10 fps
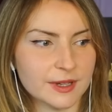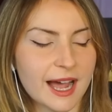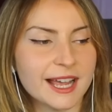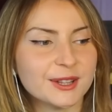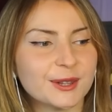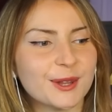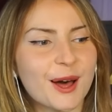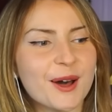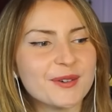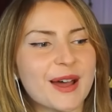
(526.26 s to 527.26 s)
I
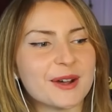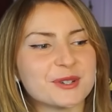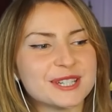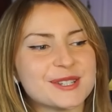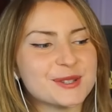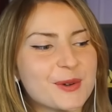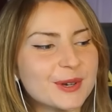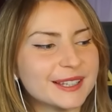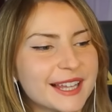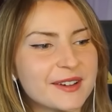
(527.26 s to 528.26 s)
love how she's so
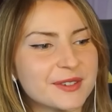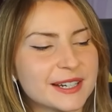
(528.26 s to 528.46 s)
clever,